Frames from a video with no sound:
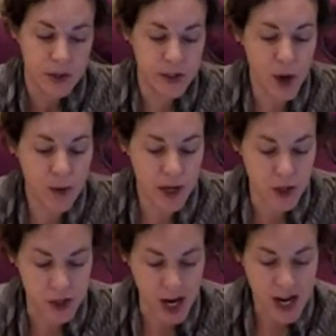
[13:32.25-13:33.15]
So
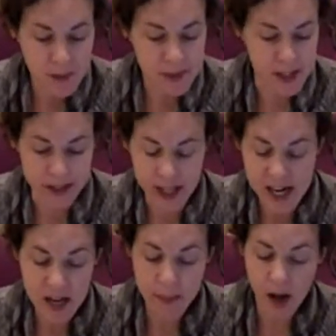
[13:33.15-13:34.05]
did James and
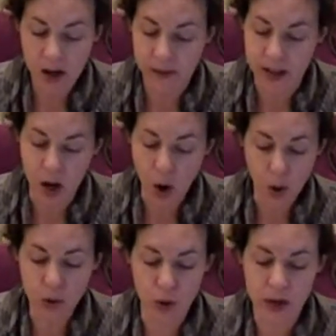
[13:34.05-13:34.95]
Ladybug and the
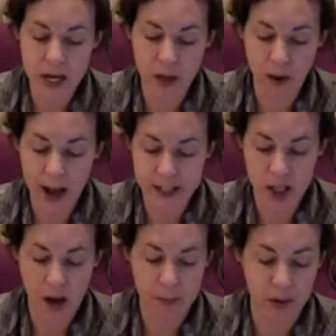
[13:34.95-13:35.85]
old green
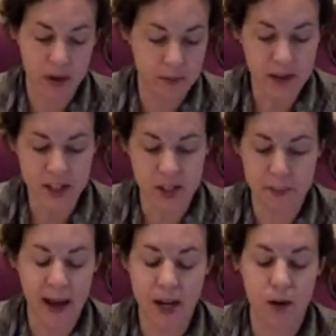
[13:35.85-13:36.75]
grasshopper and Miss
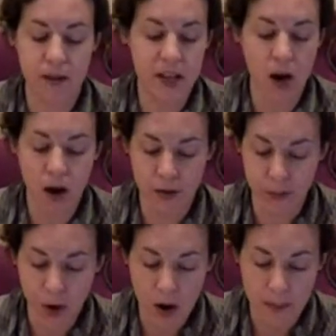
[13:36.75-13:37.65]
Spider and the
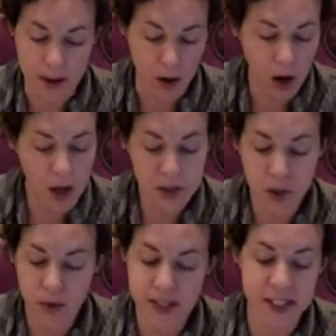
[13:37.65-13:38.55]
earthworm and
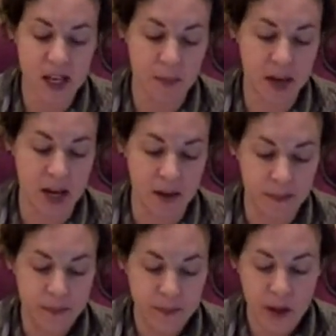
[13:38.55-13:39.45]
also the centipede,
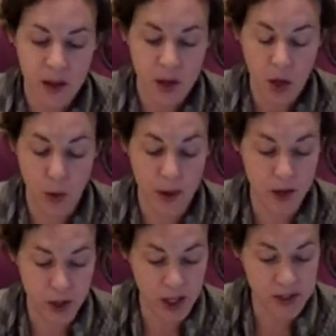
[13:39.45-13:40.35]
who
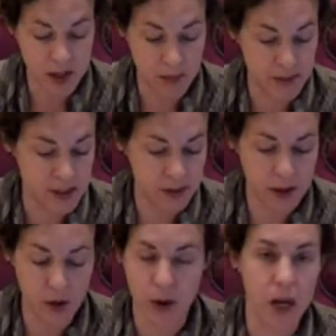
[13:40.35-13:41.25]
had just come
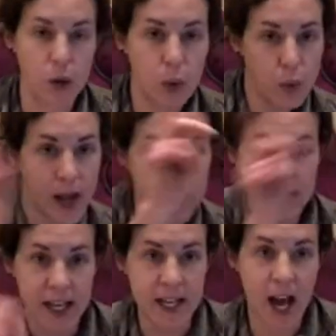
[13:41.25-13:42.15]
slithering
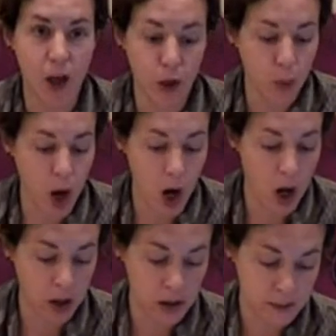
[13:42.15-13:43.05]
quickly down the
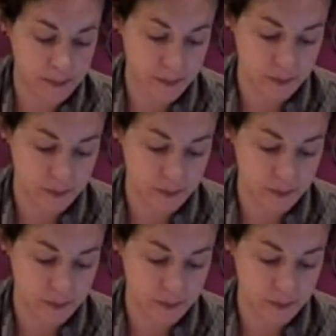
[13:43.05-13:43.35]
wall.